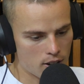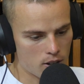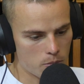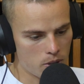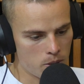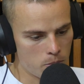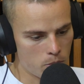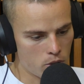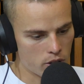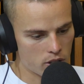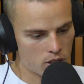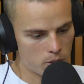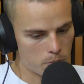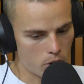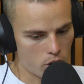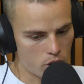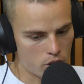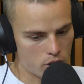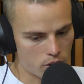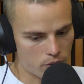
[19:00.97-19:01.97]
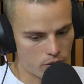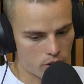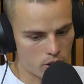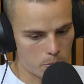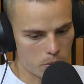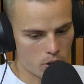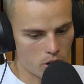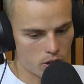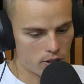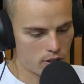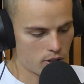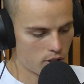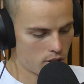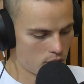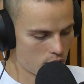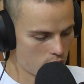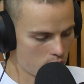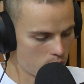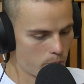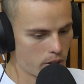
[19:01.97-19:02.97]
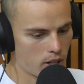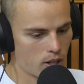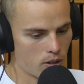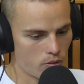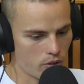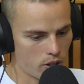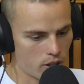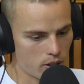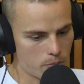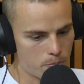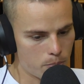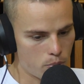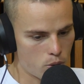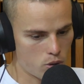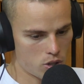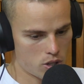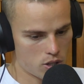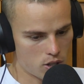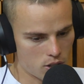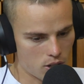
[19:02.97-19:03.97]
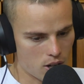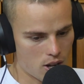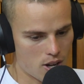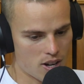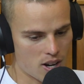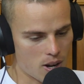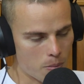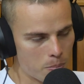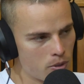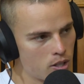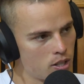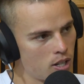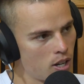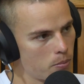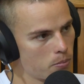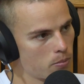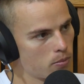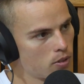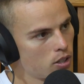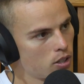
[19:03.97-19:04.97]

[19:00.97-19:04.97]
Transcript: and a bit more exposure for the pod just so that we can really push our numbers up.